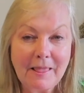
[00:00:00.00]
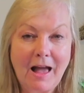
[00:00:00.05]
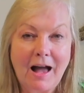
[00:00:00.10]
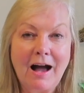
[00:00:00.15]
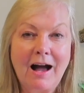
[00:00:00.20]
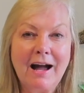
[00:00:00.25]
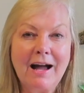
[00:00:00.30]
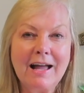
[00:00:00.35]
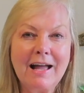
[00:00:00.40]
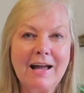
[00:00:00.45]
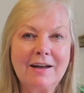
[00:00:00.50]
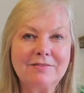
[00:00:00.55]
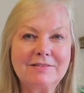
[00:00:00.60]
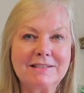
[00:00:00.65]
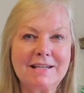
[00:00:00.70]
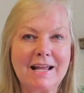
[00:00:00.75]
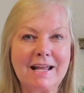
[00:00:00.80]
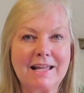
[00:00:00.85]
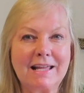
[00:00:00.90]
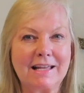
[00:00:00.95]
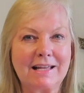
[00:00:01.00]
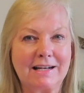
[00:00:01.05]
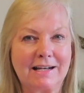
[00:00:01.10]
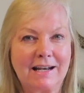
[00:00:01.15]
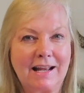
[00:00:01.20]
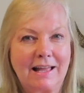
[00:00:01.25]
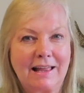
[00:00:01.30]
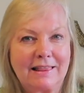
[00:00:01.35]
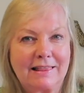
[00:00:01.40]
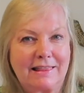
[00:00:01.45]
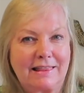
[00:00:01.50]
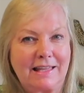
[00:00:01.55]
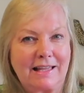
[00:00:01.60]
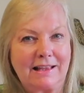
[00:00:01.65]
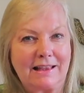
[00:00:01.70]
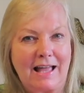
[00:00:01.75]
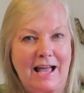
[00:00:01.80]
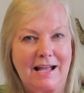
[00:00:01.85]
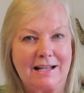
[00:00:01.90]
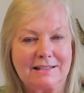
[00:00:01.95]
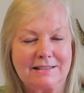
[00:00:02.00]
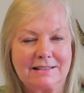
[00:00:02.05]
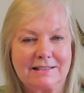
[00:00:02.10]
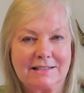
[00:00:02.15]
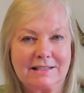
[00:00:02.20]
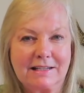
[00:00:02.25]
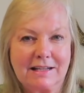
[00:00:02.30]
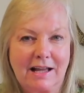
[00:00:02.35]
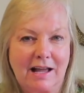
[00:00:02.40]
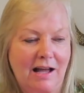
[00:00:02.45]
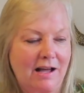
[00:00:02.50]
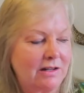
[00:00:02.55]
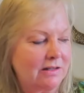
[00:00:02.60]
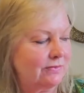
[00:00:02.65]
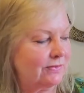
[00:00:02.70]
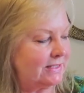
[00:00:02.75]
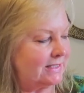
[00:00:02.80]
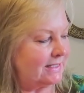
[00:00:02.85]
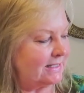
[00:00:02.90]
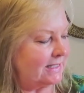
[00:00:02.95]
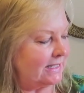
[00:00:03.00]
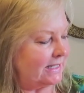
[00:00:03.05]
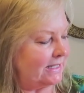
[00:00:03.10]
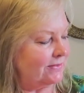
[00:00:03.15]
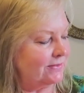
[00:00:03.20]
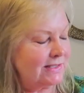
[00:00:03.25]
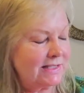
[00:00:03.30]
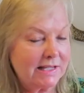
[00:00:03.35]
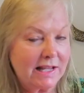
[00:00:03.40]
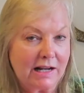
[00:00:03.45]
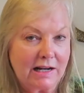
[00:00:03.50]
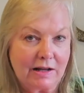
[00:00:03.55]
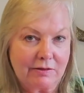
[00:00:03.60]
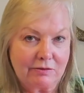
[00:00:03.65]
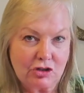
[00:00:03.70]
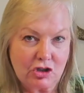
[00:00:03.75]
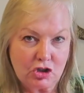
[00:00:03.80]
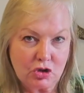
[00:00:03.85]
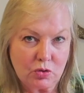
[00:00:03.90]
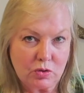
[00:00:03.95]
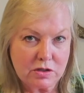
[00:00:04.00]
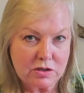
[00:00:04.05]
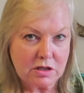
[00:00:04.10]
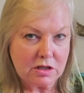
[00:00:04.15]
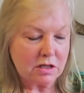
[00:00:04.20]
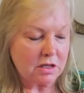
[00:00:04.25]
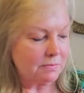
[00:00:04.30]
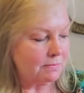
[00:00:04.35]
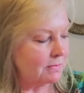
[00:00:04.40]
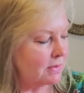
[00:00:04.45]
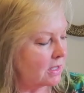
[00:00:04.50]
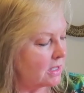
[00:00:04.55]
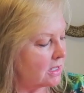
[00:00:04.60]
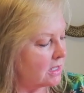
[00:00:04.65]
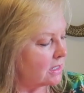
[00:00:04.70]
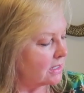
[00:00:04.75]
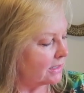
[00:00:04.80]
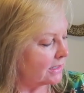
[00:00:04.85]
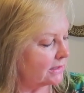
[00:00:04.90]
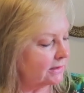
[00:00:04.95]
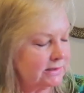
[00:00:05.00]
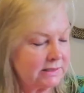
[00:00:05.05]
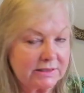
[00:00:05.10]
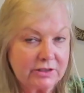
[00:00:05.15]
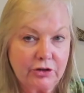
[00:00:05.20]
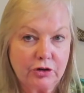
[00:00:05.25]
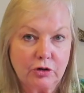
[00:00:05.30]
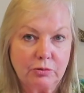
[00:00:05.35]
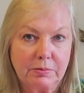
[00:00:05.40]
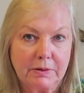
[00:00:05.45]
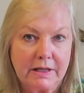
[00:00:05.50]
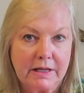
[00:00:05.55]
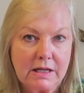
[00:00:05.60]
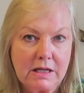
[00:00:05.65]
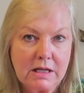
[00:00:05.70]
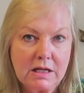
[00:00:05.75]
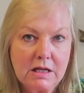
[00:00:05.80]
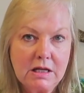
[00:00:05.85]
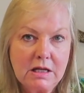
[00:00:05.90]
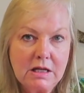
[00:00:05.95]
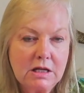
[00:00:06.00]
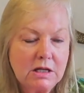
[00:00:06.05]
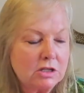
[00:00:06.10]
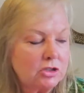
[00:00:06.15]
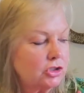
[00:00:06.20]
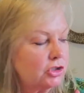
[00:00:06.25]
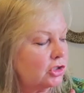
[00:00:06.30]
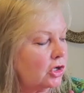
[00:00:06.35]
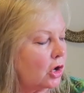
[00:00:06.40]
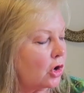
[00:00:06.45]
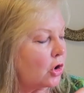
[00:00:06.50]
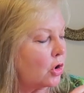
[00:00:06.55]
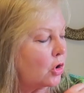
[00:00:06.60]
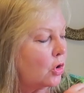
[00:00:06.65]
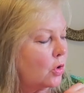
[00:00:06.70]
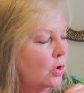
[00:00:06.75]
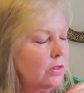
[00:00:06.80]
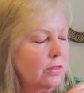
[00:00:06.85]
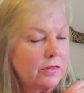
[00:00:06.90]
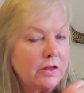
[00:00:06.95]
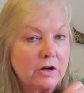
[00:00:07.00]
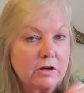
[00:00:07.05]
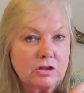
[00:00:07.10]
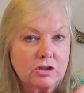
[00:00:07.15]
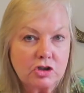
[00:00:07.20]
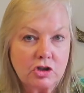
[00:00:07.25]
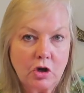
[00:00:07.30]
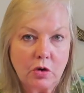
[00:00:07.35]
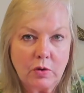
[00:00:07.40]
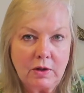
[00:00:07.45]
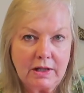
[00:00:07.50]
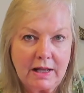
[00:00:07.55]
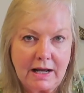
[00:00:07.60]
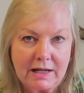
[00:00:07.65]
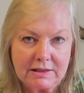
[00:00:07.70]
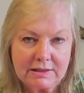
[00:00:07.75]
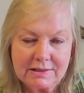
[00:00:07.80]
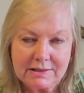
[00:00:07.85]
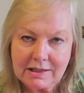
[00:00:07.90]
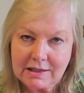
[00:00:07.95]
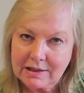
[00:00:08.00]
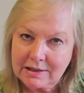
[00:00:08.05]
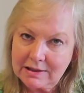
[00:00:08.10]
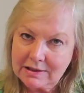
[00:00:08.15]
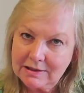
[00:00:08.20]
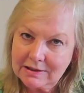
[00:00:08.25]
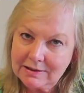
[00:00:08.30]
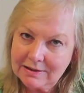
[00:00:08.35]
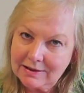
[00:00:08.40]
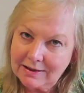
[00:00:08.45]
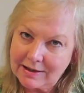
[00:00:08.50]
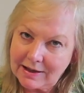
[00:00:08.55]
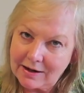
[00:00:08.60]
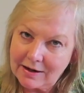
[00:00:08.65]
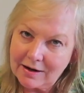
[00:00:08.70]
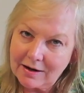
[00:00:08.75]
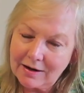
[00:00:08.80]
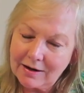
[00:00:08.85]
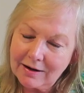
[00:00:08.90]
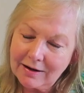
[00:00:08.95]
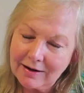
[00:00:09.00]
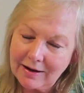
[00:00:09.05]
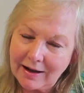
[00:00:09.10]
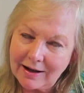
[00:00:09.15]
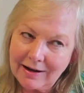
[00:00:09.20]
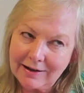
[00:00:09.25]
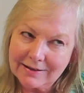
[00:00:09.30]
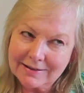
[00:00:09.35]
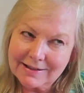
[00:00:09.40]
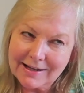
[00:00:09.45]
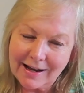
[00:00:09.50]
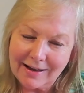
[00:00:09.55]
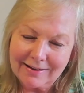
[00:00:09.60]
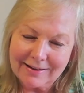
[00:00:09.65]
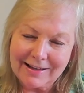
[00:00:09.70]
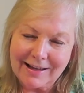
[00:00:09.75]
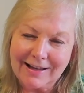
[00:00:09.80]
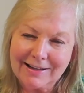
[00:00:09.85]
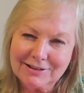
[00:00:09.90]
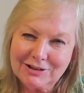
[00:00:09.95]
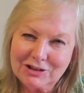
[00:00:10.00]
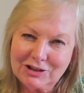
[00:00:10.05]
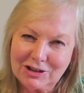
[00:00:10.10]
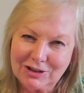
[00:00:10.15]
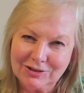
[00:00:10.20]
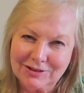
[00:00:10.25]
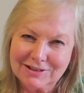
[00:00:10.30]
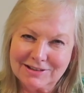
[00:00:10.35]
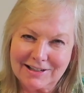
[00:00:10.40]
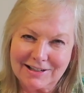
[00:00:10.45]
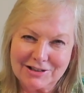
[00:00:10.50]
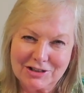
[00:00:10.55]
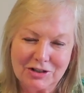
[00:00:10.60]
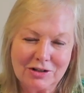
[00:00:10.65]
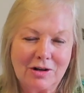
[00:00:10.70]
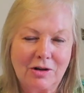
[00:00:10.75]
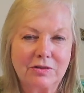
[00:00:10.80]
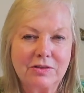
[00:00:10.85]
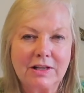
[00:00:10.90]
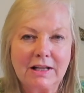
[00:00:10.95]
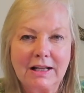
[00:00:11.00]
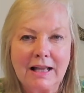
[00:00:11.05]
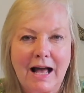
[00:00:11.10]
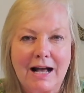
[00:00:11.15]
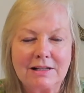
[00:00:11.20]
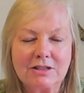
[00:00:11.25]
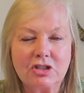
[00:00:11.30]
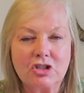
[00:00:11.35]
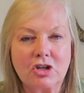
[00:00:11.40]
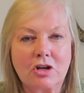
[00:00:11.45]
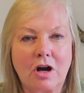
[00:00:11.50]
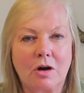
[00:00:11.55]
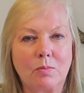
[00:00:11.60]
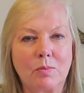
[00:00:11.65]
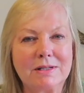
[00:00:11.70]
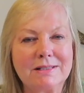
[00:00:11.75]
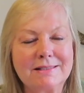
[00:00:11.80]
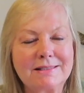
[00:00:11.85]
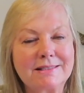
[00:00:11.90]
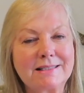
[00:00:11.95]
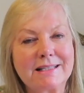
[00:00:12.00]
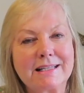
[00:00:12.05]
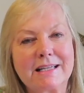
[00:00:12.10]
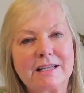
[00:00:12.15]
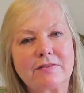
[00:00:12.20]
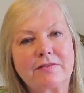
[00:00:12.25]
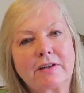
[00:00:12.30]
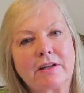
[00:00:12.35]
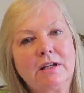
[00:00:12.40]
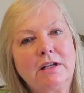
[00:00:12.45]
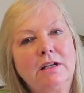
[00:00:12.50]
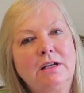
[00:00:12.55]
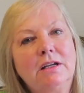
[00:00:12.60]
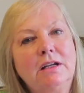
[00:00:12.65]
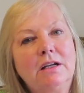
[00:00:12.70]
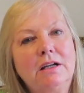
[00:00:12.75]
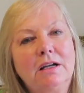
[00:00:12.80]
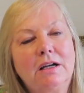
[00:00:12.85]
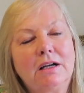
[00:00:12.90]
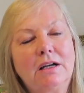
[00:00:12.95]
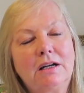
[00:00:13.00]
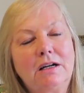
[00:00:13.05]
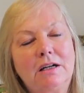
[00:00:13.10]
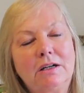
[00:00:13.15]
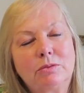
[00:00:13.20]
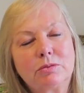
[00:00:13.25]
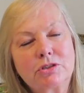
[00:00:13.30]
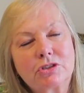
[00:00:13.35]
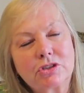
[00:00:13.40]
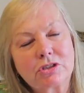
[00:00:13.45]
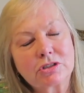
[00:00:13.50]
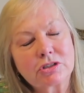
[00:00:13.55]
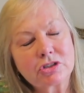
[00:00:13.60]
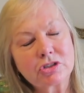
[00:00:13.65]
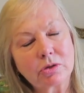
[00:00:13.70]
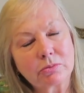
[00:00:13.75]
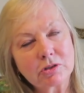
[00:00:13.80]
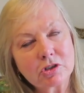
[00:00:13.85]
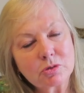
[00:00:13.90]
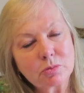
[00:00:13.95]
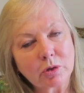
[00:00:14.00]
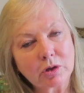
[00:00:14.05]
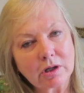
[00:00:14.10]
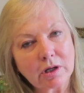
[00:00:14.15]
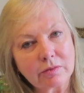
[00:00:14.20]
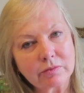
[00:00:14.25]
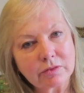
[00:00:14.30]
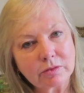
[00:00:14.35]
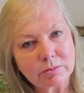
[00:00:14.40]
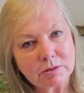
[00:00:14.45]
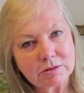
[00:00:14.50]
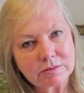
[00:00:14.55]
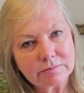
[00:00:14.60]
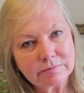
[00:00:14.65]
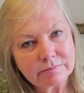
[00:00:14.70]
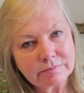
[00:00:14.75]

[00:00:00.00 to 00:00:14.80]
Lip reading: I have taken the elastic out of the sleeves, and I've shortened them considerably. So there's no elastic there. And I'll tell you, as soon as I took out the elastic on one sleeve, it was just so much more comfortable.